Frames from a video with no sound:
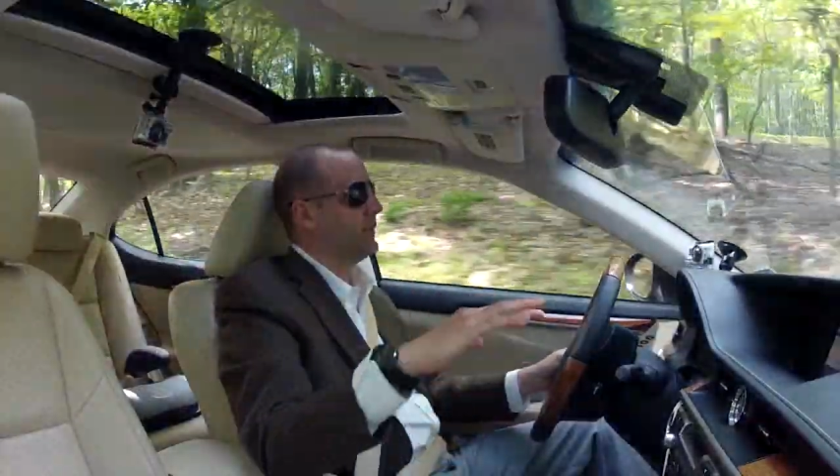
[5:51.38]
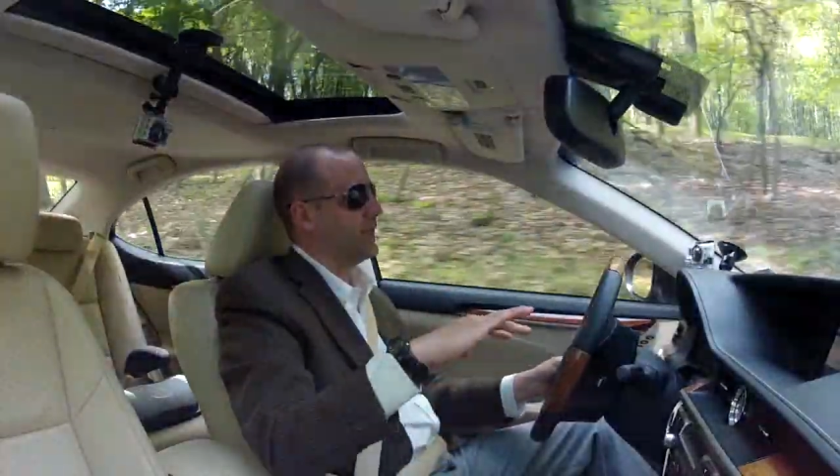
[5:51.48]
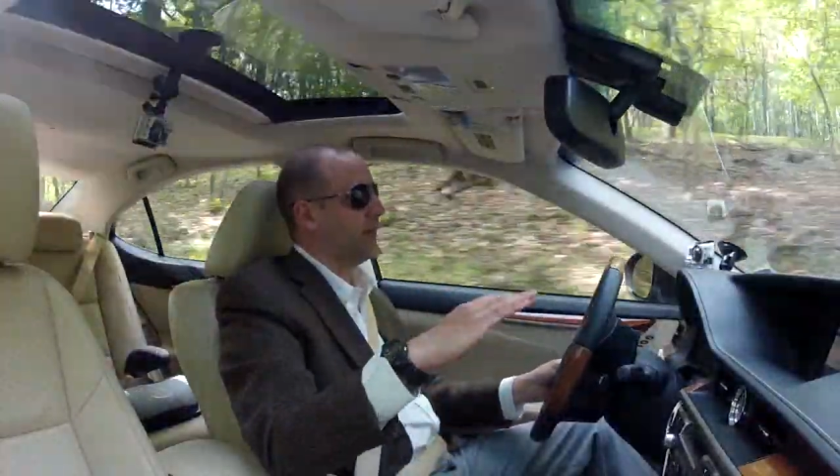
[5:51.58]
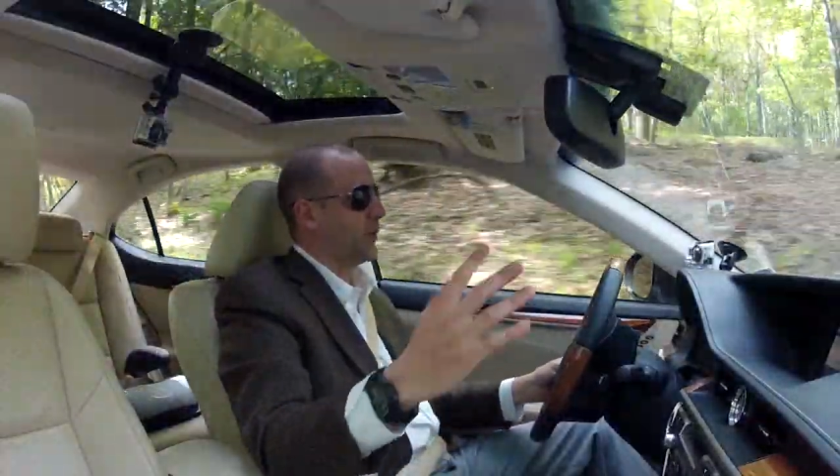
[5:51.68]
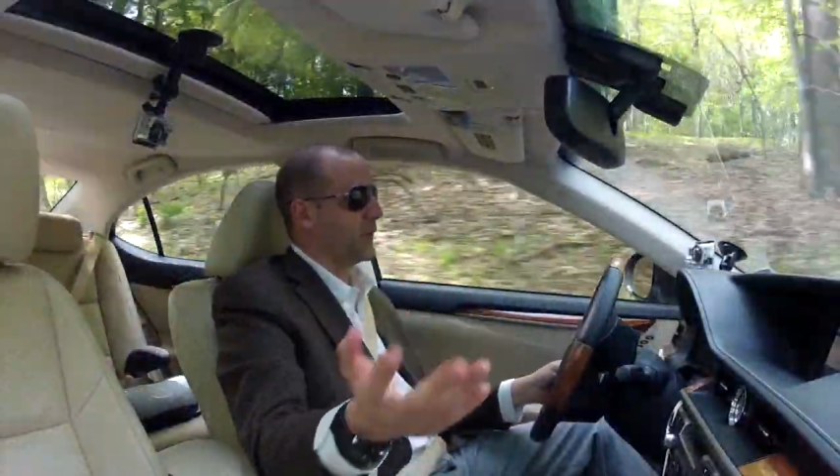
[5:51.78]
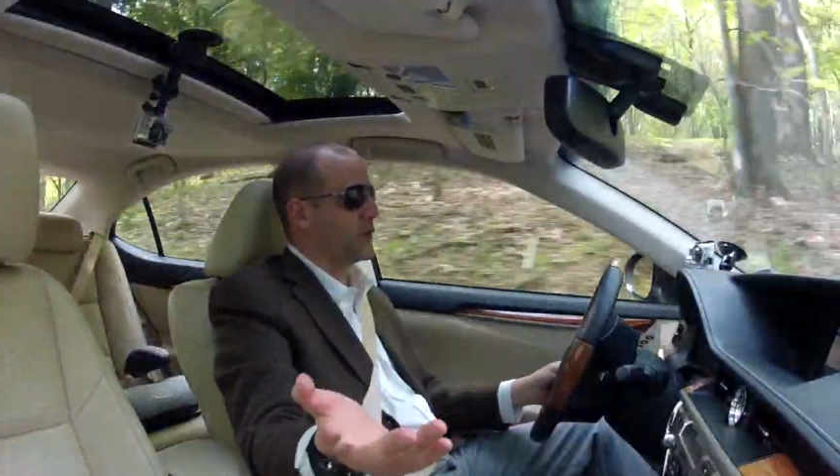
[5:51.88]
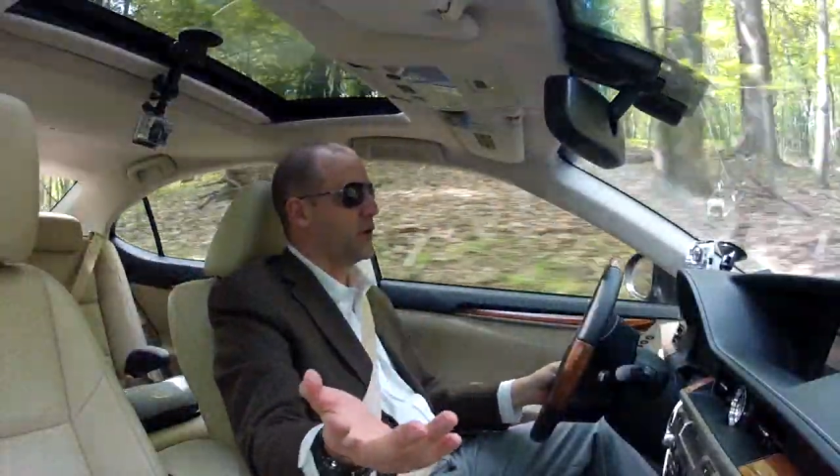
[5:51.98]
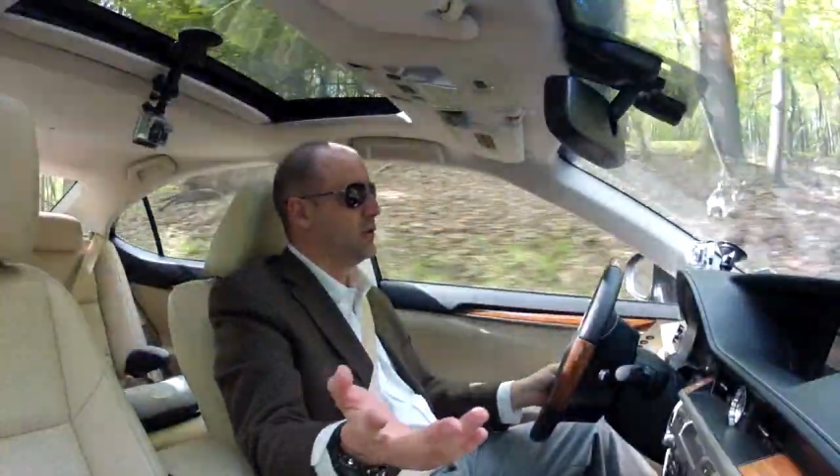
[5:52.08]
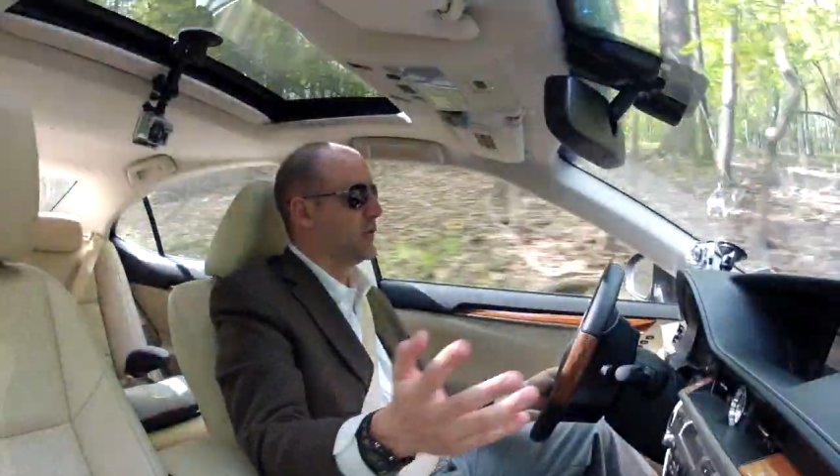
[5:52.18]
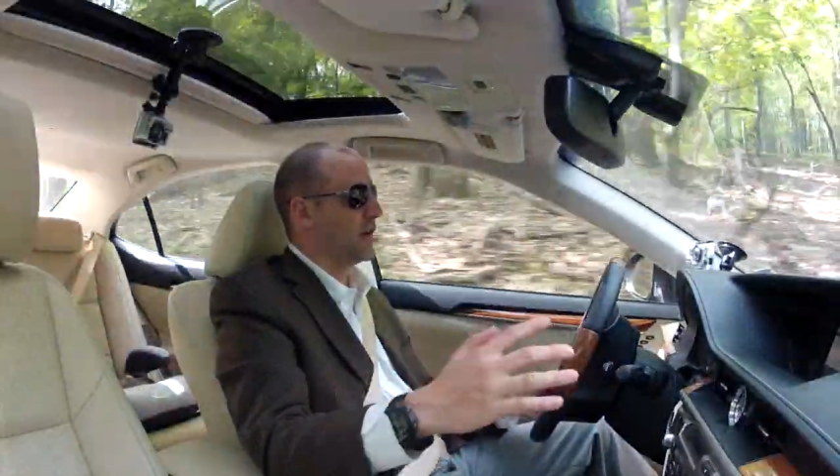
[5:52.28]
you know, they're
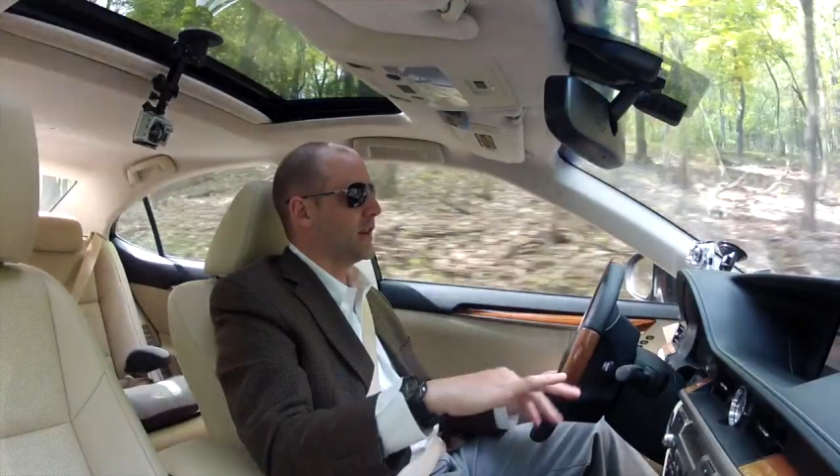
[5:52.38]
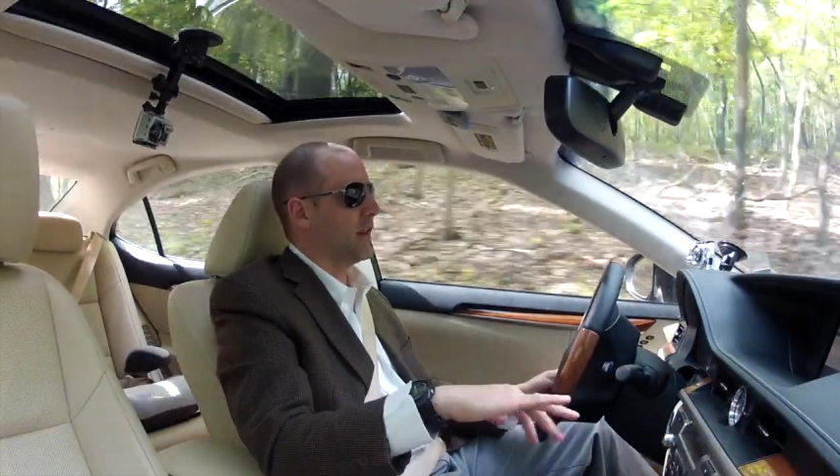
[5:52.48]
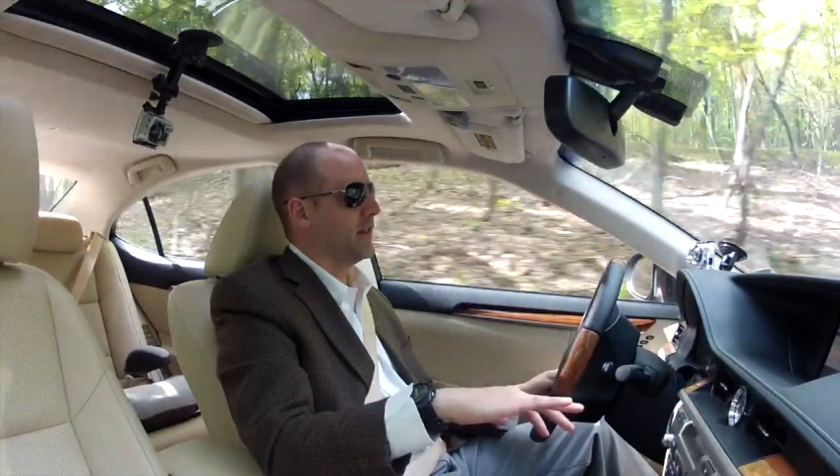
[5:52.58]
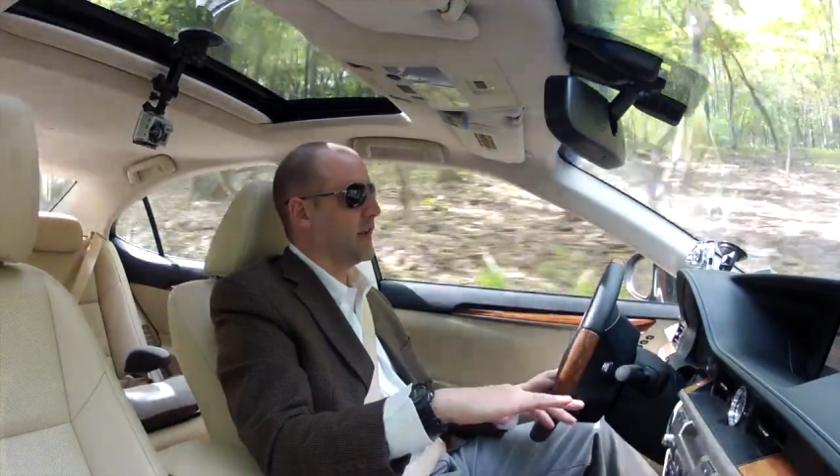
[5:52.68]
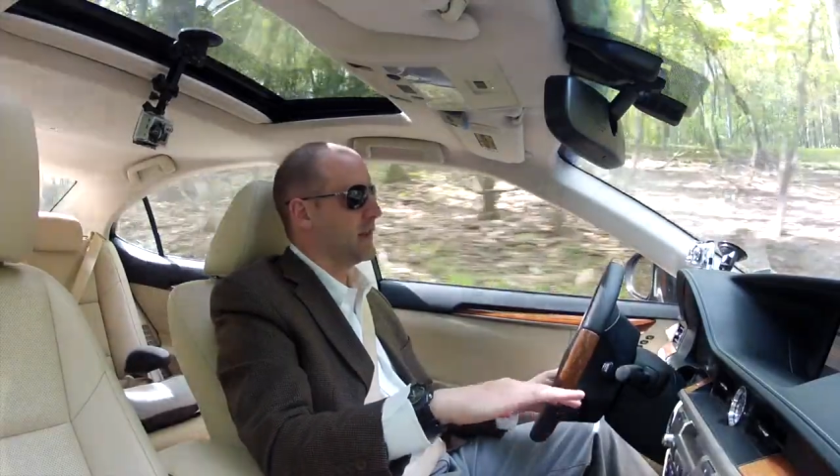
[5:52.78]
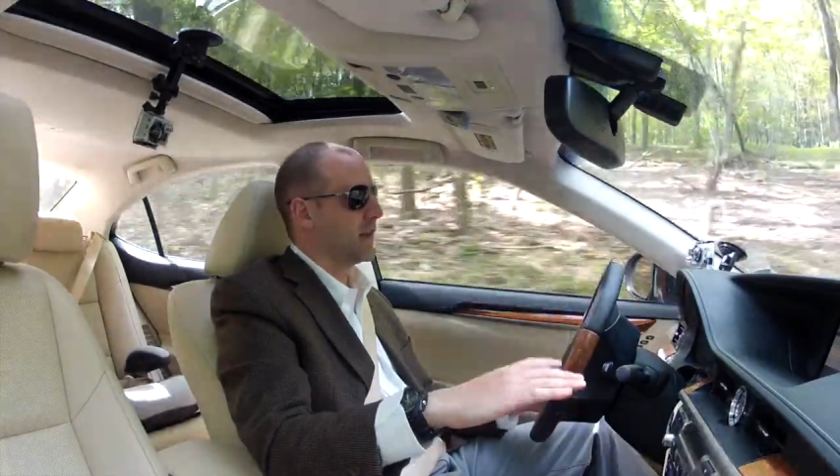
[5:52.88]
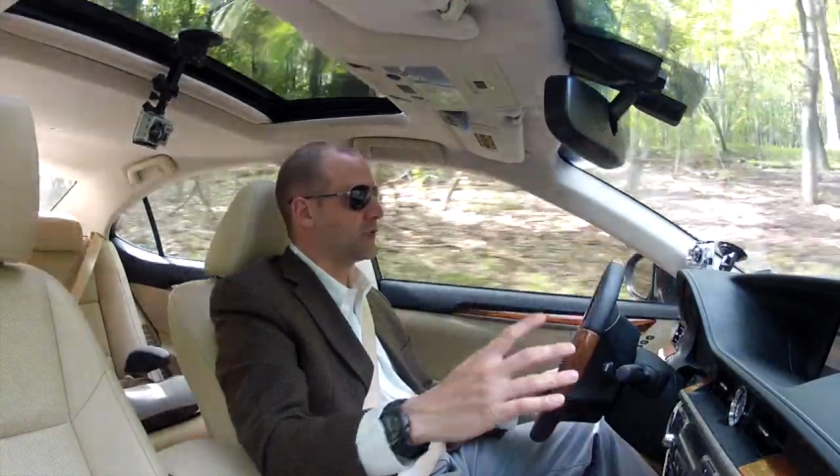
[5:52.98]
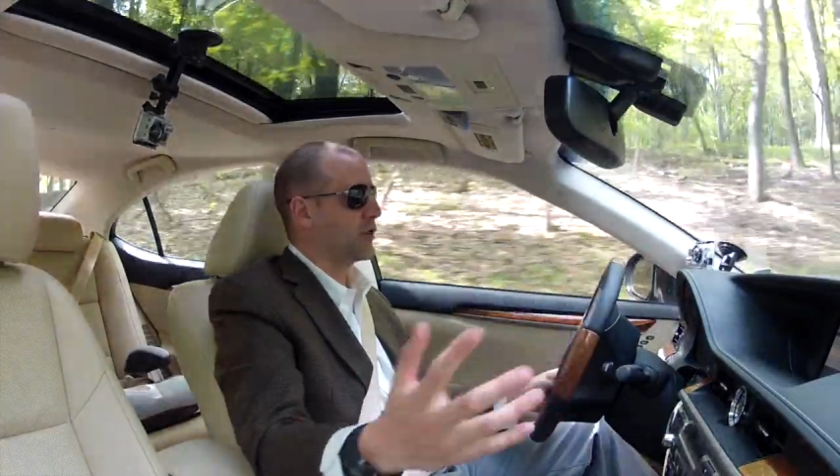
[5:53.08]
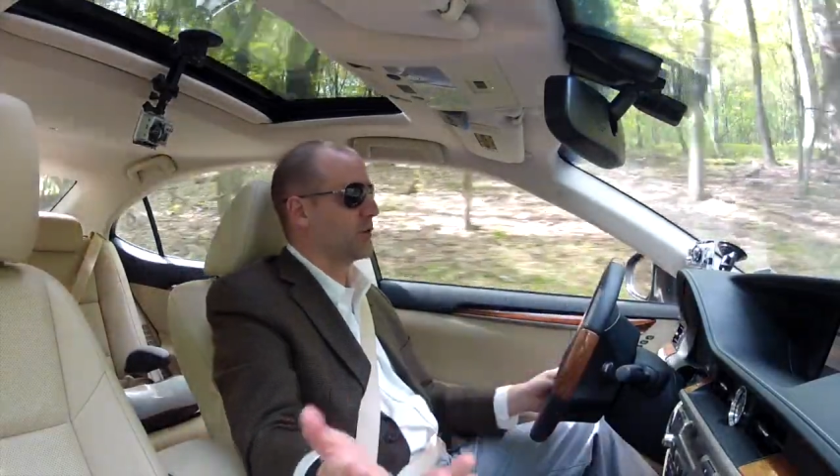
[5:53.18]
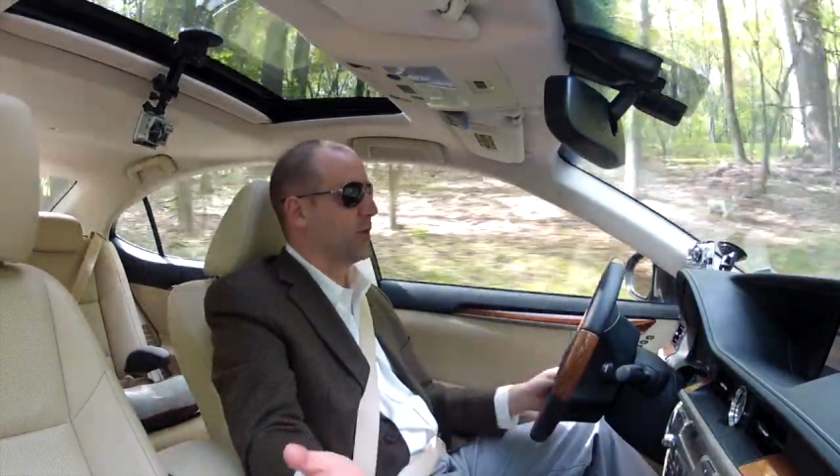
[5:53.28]
using the electric